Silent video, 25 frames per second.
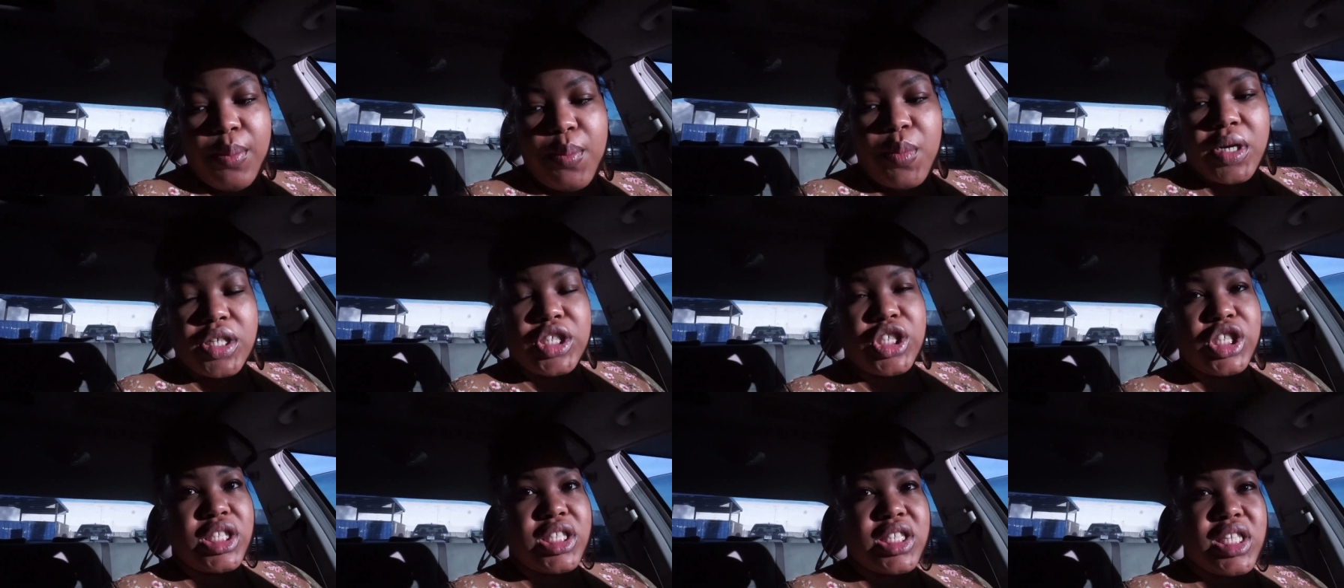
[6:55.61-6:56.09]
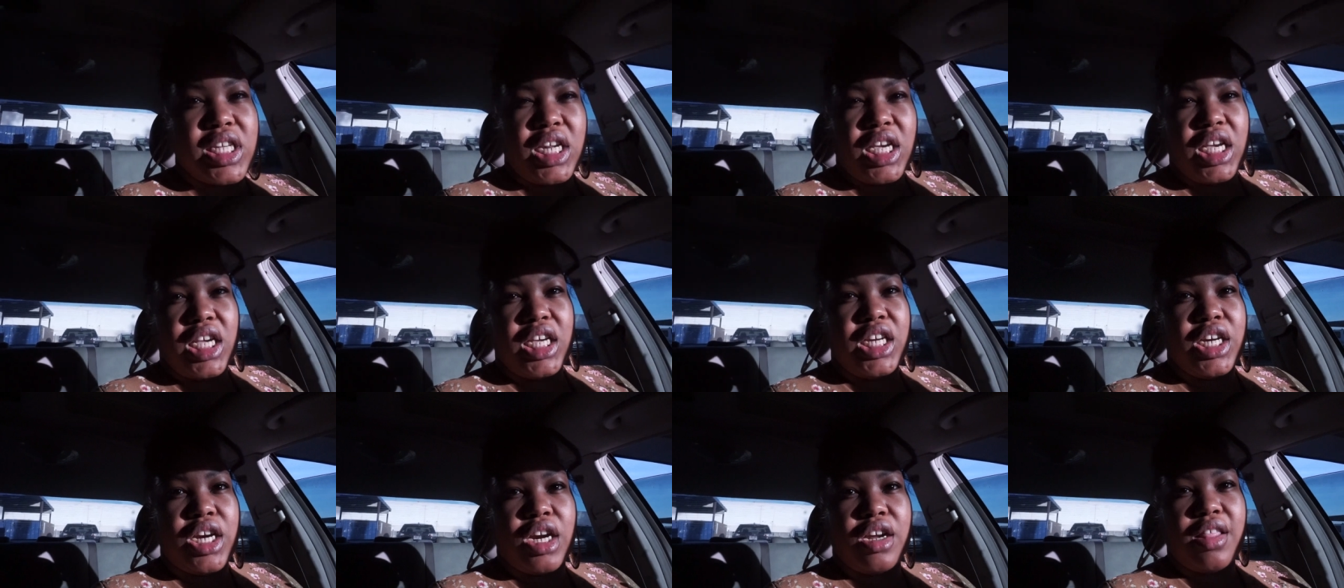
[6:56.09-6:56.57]
But just
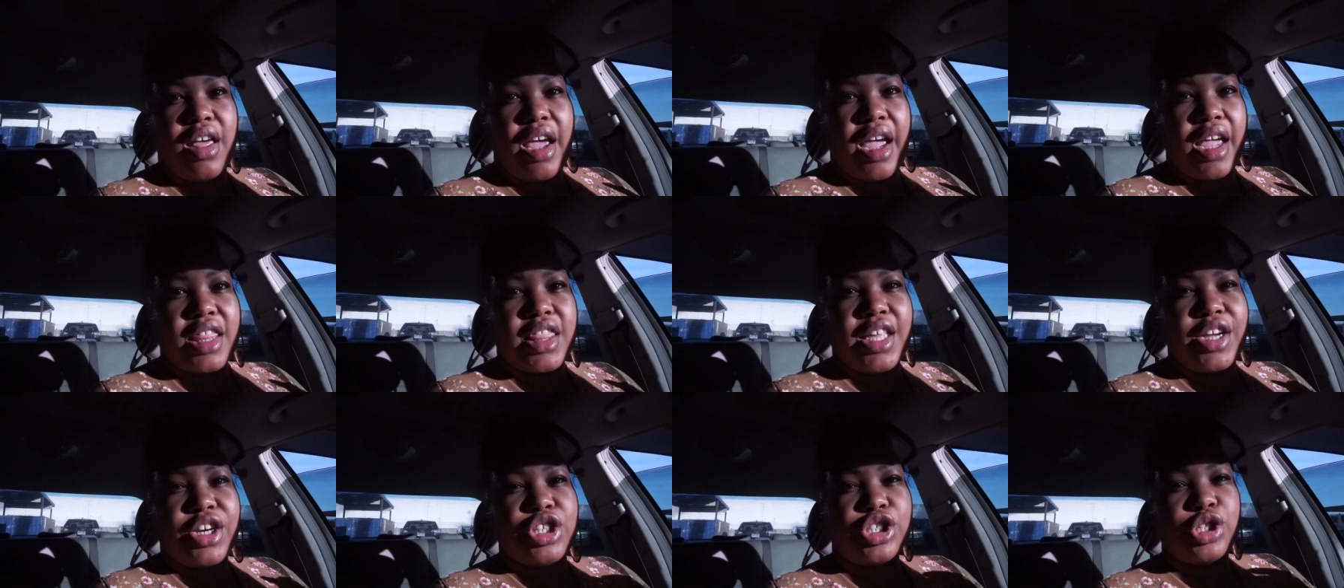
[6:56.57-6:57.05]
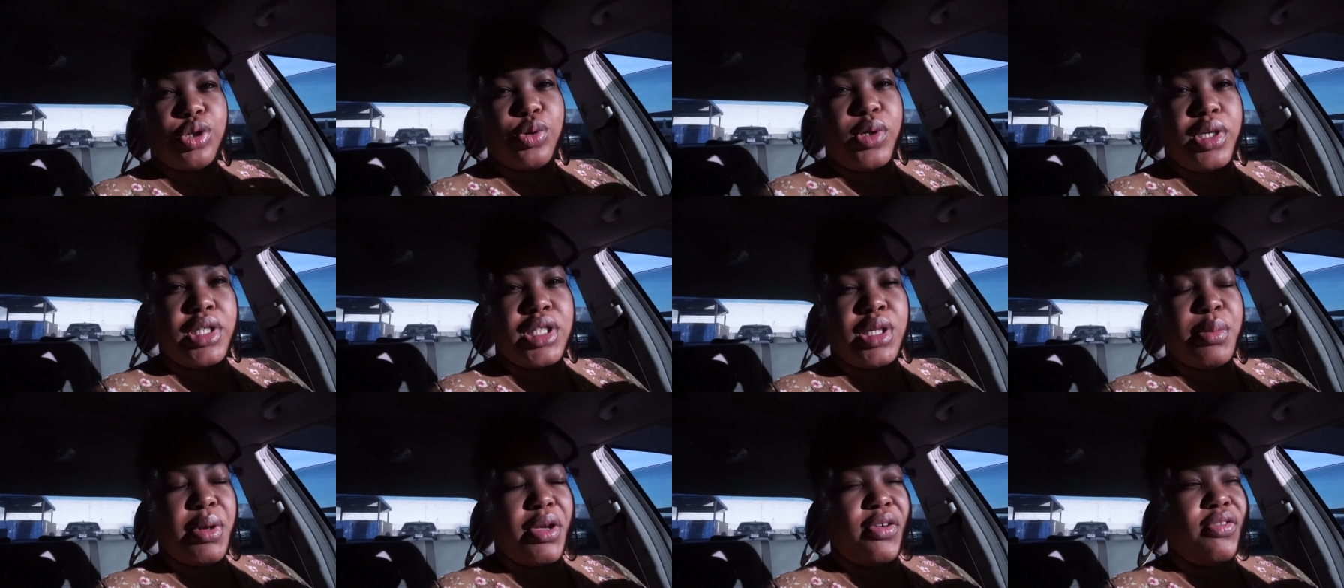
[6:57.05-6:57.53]
sitting here, like, they're
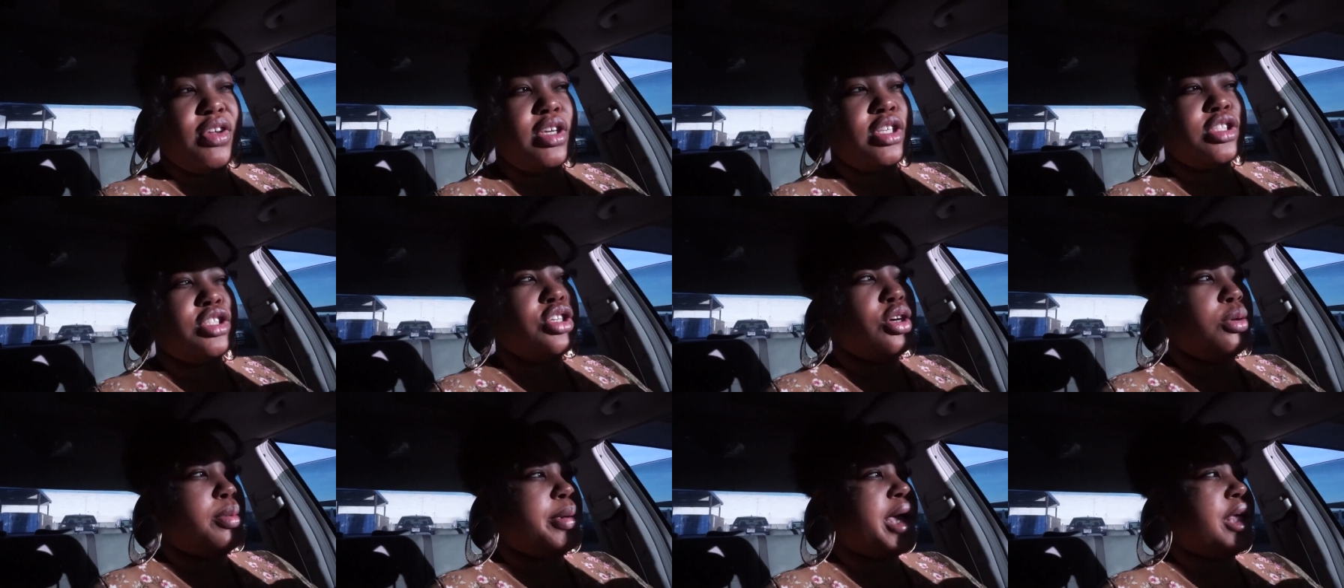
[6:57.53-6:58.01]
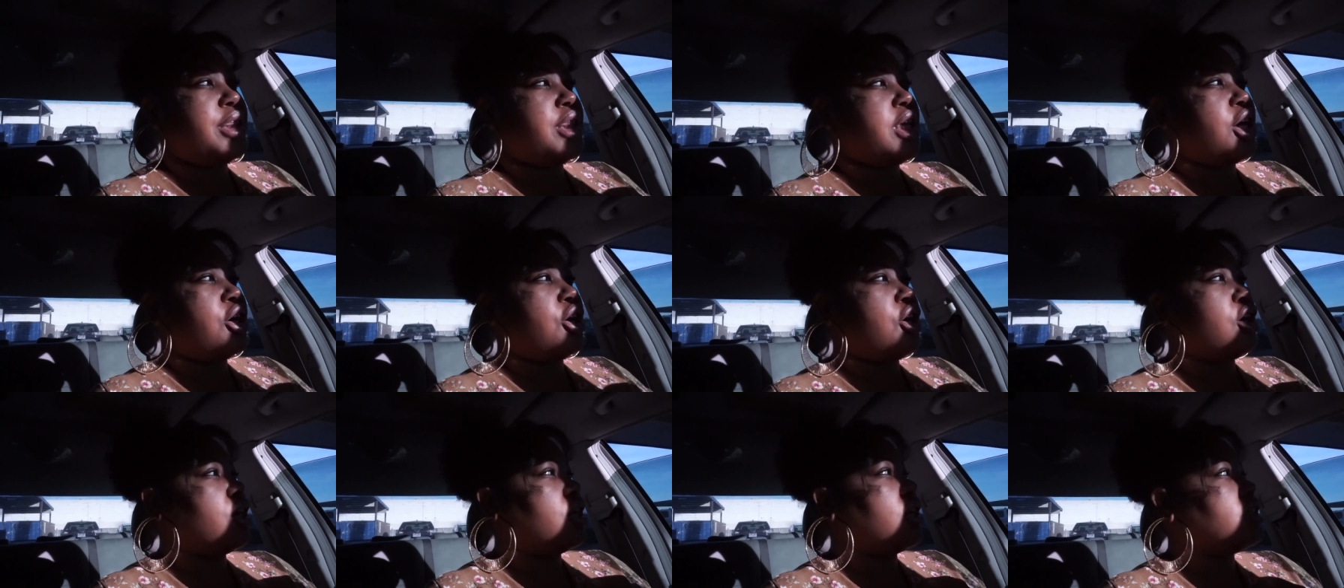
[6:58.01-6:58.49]
squeezing my feet so bad
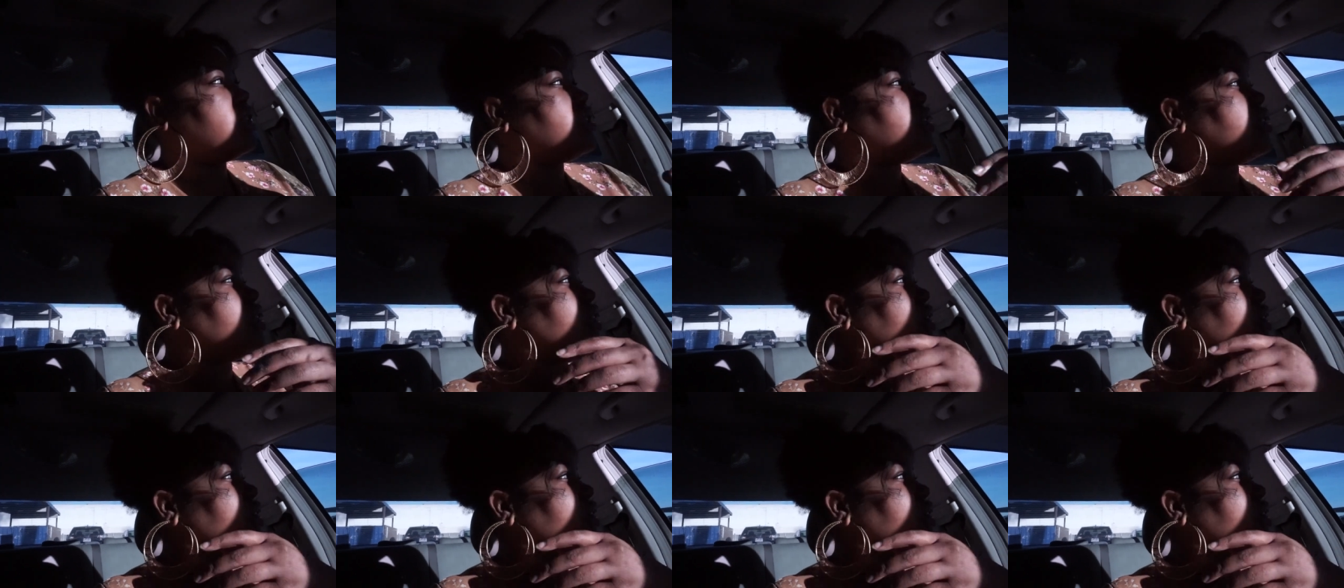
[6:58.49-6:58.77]
they hurt.